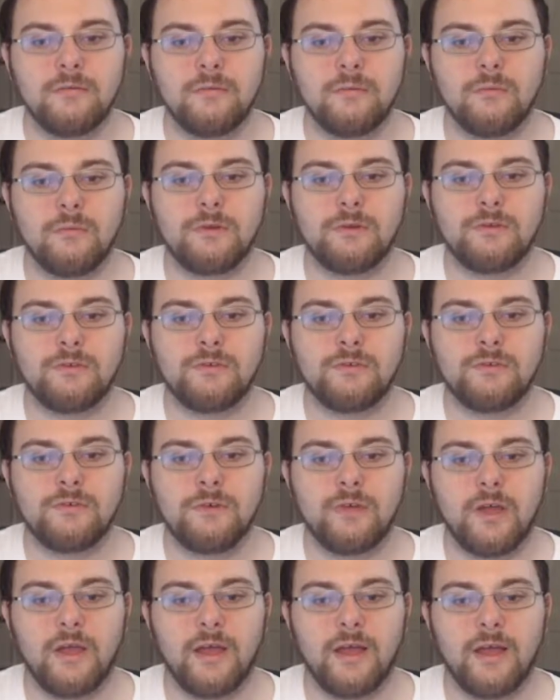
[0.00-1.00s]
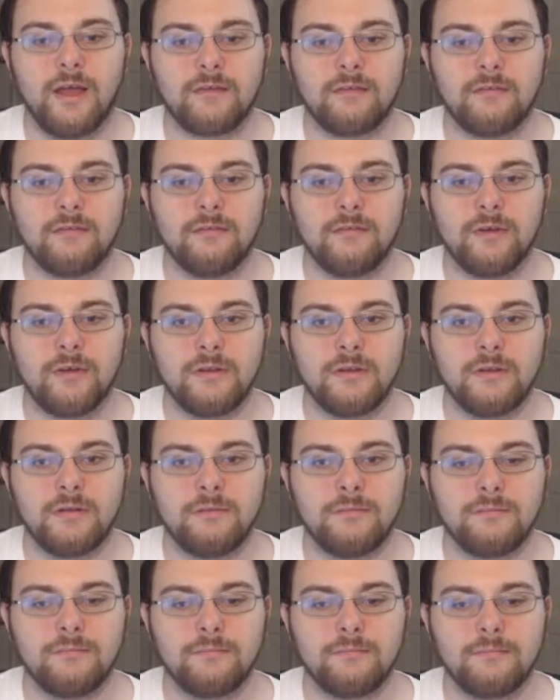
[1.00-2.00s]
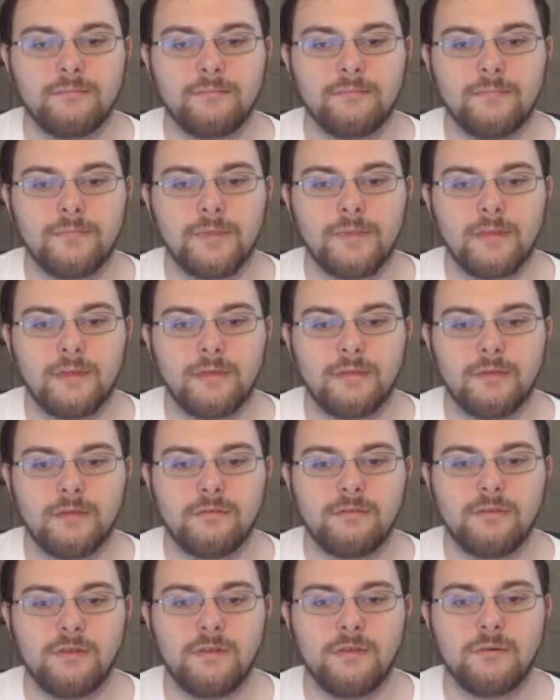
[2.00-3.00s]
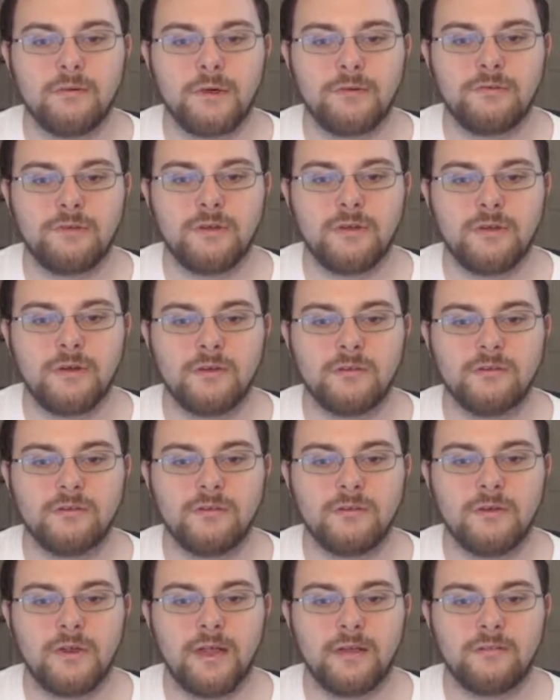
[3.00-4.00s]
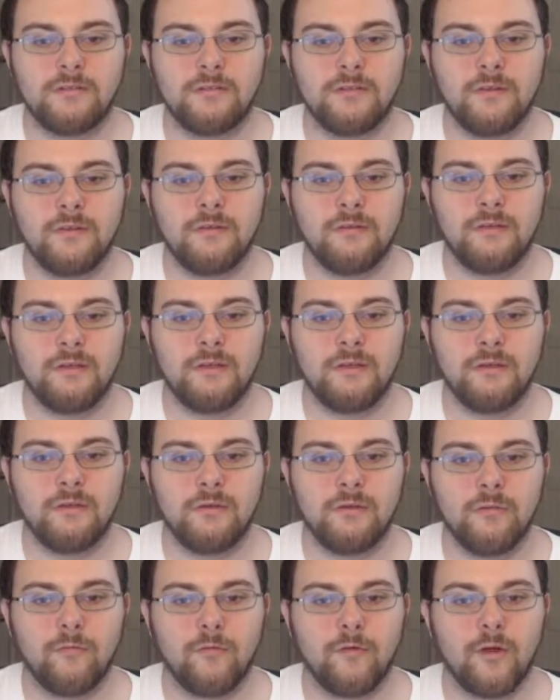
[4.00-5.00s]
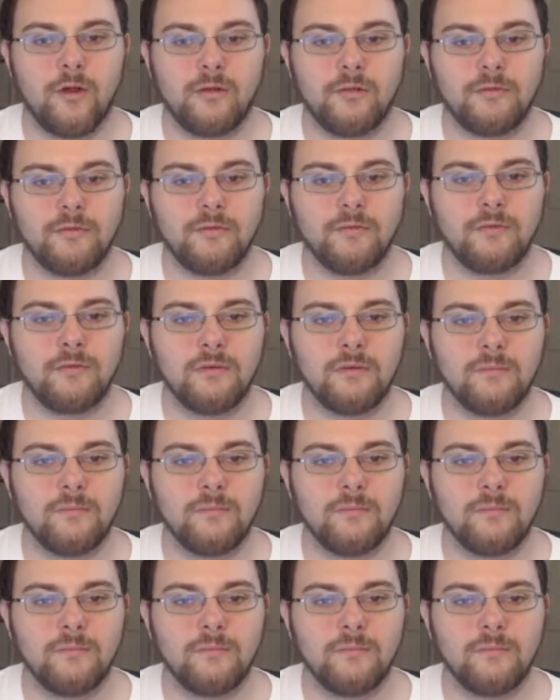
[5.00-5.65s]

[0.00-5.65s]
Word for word: which activated, and the acceleration caused you to accidentally kill your friends.